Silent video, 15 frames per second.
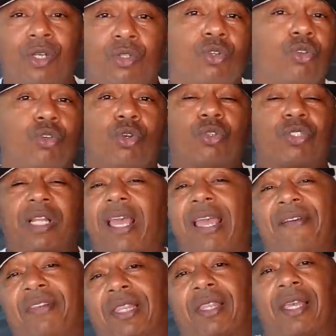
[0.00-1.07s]
You used to
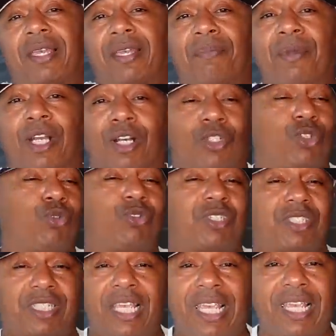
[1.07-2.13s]
everything because you
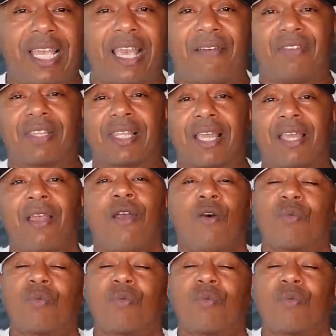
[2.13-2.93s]
see everything.